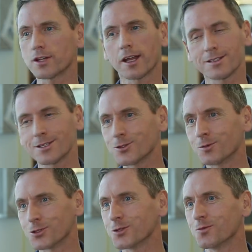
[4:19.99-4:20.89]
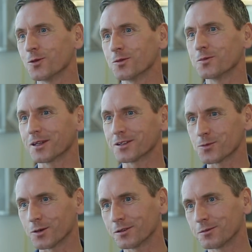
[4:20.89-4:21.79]
I can't say too much at the moment
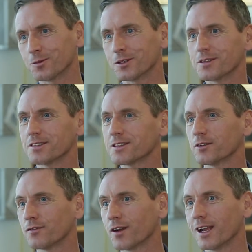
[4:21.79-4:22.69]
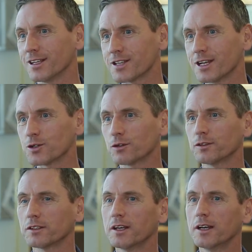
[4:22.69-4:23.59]
because we're still at a very early stage of it,